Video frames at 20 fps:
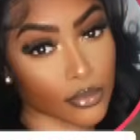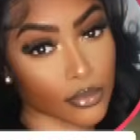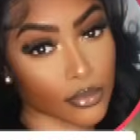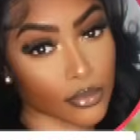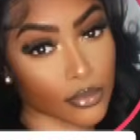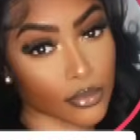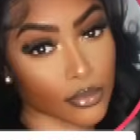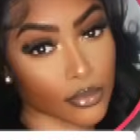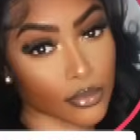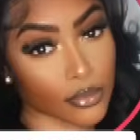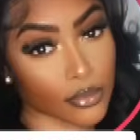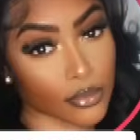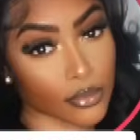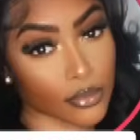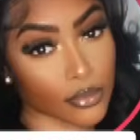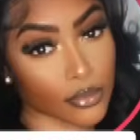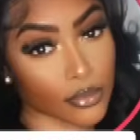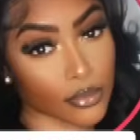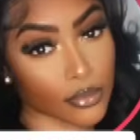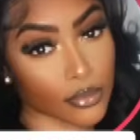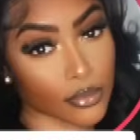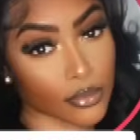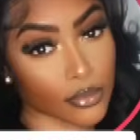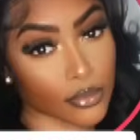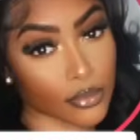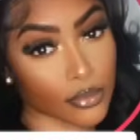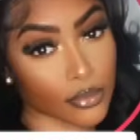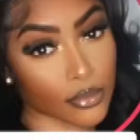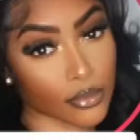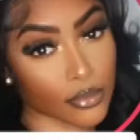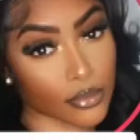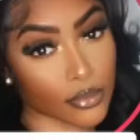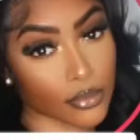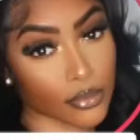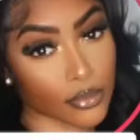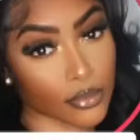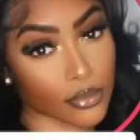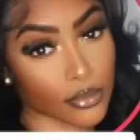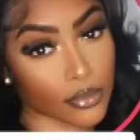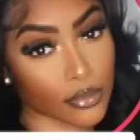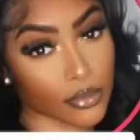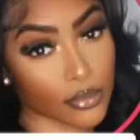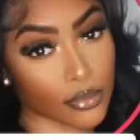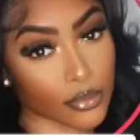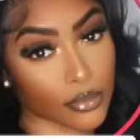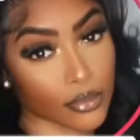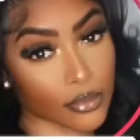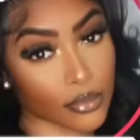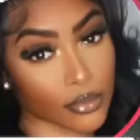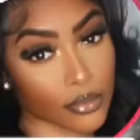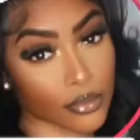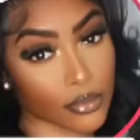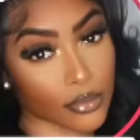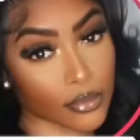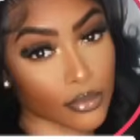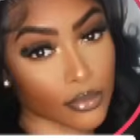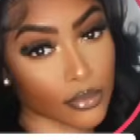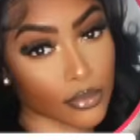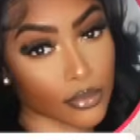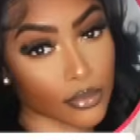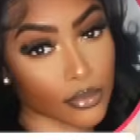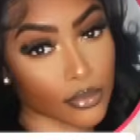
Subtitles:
(not speaking)